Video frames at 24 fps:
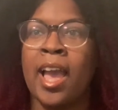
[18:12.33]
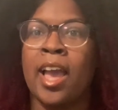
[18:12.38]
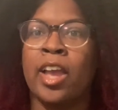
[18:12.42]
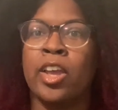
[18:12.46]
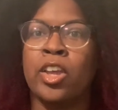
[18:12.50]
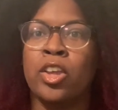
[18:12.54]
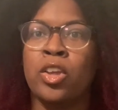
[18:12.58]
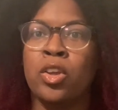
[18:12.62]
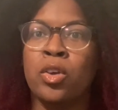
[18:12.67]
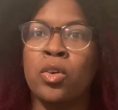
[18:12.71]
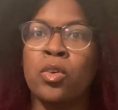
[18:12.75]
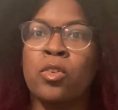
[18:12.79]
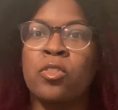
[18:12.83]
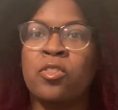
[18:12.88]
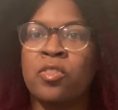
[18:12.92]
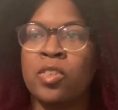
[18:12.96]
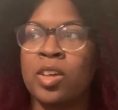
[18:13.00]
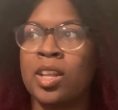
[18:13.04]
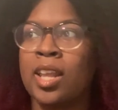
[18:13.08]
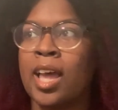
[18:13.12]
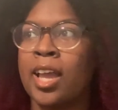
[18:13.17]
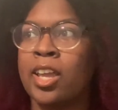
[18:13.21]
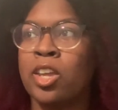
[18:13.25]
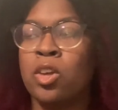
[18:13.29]
you
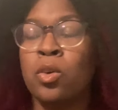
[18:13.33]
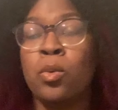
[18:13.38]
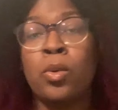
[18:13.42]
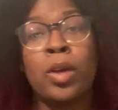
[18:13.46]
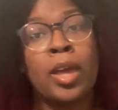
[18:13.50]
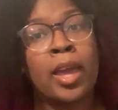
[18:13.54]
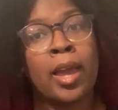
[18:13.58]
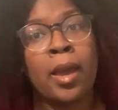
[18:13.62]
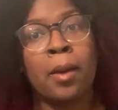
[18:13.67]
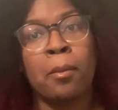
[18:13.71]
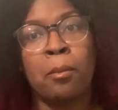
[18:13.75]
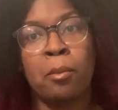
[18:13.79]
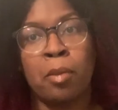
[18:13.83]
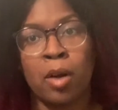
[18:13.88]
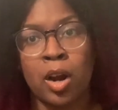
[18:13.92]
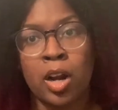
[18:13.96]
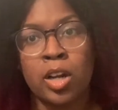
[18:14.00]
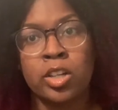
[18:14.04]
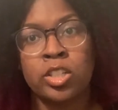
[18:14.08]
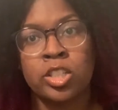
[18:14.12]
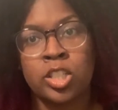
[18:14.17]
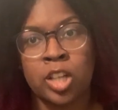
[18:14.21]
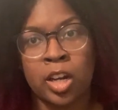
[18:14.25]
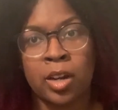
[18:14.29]
feel like you can't
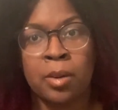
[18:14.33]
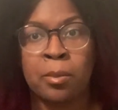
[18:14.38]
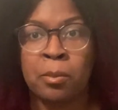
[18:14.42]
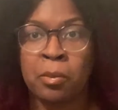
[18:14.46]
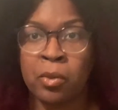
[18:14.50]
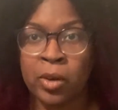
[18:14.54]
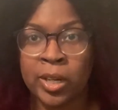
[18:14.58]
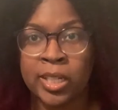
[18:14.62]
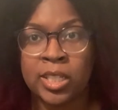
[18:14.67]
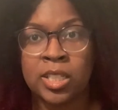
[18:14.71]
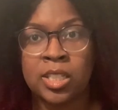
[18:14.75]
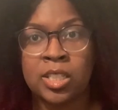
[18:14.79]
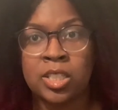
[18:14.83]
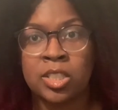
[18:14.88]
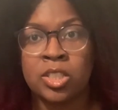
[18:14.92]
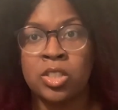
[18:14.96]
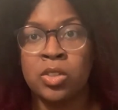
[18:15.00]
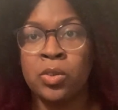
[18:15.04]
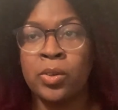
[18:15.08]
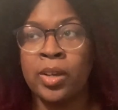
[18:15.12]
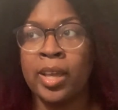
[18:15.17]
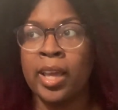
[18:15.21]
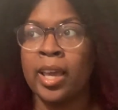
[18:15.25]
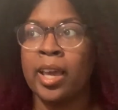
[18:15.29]
burn certain bridges,
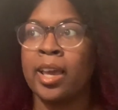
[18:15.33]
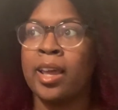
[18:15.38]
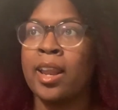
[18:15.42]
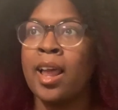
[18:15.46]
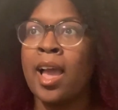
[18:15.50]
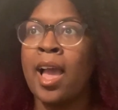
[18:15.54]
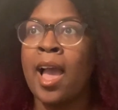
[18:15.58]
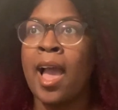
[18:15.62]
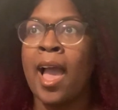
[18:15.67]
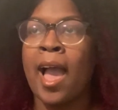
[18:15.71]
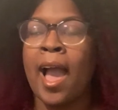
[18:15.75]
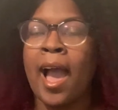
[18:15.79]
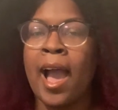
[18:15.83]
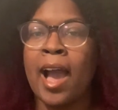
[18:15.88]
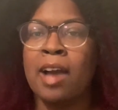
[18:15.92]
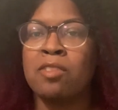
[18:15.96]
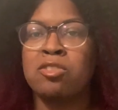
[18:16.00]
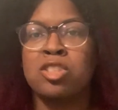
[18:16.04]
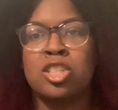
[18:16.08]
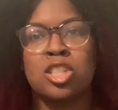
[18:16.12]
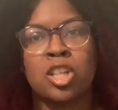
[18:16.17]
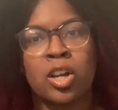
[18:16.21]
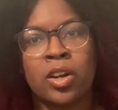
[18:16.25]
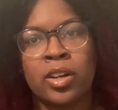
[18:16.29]
you can't
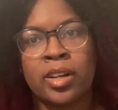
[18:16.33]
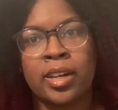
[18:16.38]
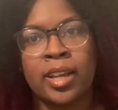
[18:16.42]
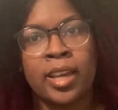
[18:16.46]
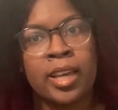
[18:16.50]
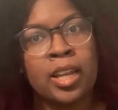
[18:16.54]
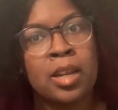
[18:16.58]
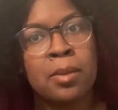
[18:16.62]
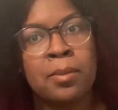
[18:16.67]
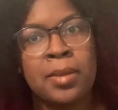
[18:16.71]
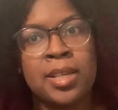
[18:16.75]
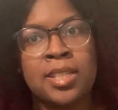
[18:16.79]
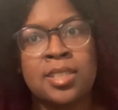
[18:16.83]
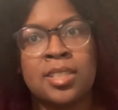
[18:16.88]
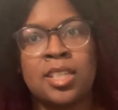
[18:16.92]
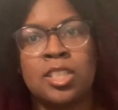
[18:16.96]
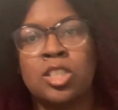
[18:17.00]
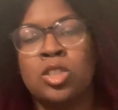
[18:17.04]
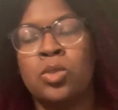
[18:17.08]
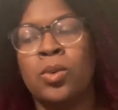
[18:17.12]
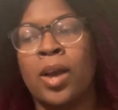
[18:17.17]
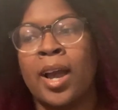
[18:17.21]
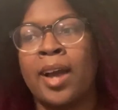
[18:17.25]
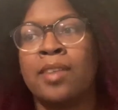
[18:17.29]
have certain enemies,
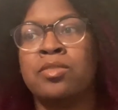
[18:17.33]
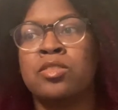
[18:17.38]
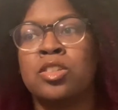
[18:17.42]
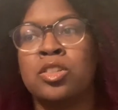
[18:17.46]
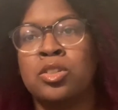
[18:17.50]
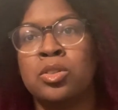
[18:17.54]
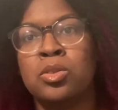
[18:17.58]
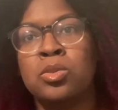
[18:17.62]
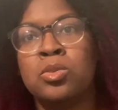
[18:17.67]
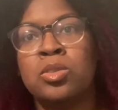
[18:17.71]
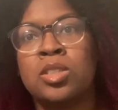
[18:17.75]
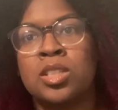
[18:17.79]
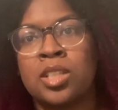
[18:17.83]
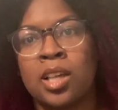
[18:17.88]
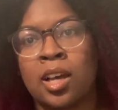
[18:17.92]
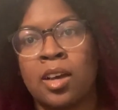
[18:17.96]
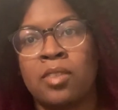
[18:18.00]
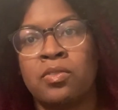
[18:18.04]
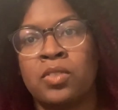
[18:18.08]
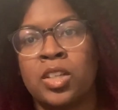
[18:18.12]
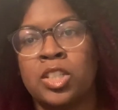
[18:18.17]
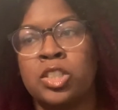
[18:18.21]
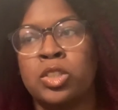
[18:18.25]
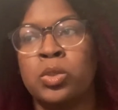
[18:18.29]
that you have to do
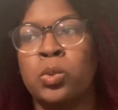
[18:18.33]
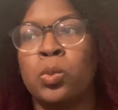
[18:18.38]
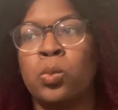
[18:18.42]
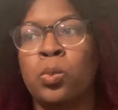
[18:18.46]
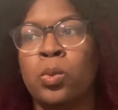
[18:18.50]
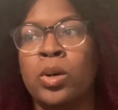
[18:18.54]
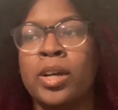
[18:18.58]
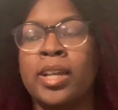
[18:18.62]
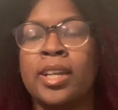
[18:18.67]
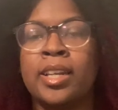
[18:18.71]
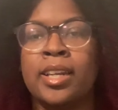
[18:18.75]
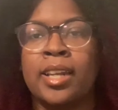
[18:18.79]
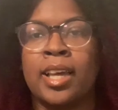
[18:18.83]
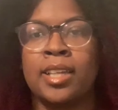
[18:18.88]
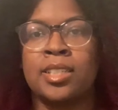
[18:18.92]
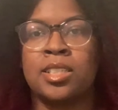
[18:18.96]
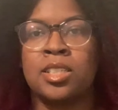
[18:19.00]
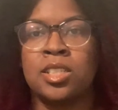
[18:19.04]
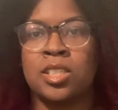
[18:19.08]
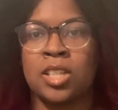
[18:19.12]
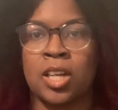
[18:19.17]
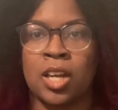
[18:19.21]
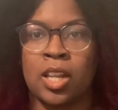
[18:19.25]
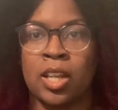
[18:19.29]
stuff that you wouldn't
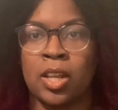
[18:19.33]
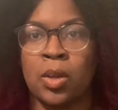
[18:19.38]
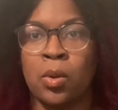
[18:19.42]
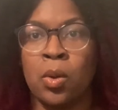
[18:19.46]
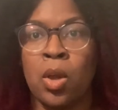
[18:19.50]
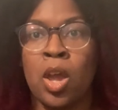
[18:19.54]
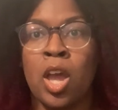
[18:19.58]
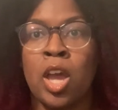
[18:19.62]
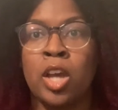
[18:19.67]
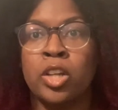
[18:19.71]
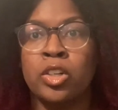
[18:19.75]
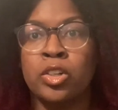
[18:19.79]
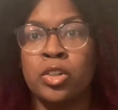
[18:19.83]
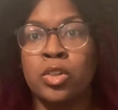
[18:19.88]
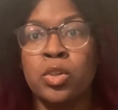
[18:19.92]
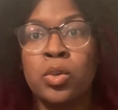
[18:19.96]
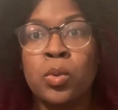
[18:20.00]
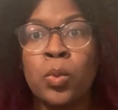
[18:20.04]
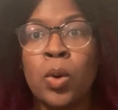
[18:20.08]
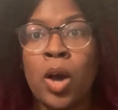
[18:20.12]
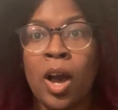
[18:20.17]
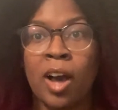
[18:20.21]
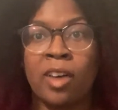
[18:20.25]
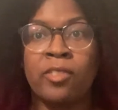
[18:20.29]
necessarily
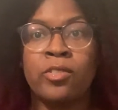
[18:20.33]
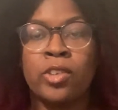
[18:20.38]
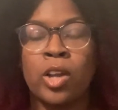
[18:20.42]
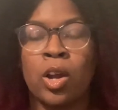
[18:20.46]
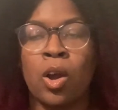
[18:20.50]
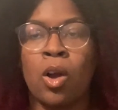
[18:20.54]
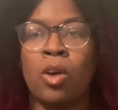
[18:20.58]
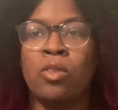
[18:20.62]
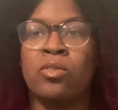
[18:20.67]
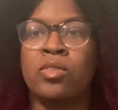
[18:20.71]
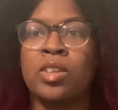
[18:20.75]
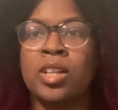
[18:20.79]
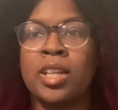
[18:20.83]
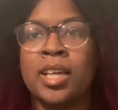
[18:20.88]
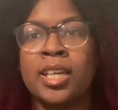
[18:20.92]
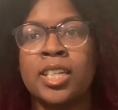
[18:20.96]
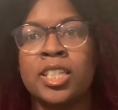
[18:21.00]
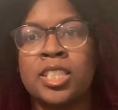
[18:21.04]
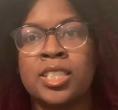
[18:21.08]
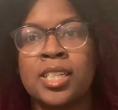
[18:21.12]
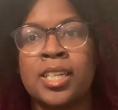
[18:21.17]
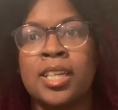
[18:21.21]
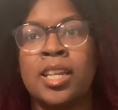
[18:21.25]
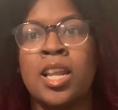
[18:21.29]
do of your own
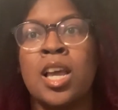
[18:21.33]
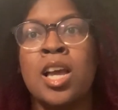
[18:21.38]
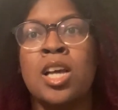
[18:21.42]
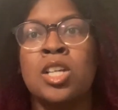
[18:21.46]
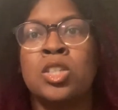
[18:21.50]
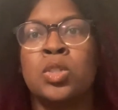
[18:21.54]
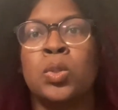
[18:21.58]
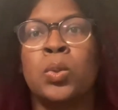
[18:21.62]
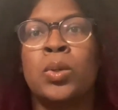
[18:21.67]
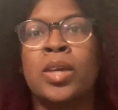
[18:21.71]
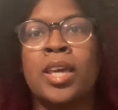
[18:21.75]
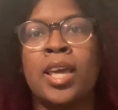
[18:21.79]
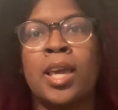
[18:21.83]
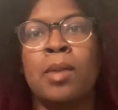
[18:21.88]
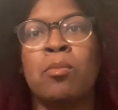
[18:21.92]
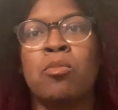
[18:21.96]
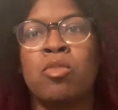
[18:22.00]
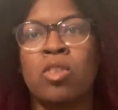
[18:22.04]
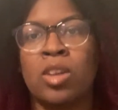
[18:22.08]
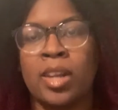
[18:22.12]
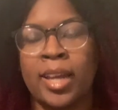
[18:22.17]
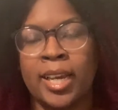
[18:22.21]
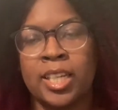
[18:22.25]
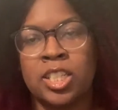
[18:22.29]
volition to keep
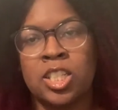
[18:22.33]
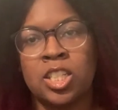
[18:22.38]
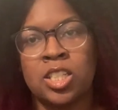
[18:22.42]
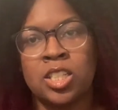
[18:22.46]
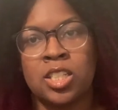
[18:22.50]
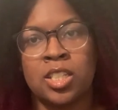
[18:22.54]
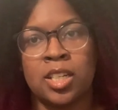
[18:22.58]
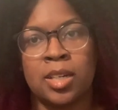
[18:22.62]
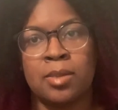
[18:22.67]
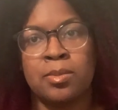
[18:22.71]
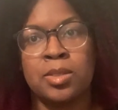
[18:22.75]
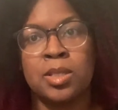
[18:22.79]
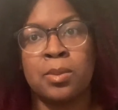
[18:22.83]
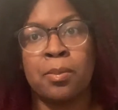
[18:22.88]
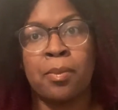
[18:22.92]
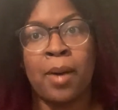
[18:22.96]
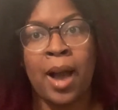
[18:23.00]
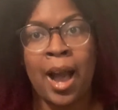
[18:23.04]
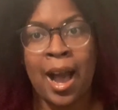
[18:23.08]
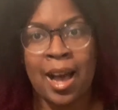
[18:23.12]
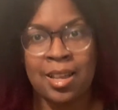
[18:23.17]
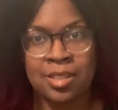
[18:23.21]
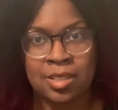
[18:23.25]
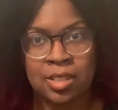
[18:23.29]
relationships
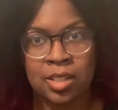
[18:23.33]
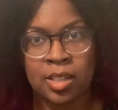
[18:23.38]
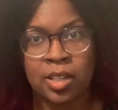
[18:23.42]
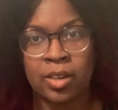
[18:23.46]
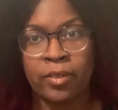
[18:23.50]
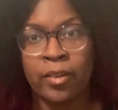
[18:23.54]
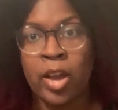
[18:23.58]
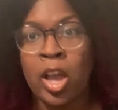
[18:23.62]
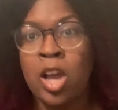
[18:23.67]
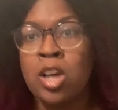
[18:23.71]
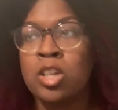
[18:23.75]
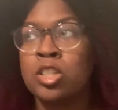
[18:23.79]
positive.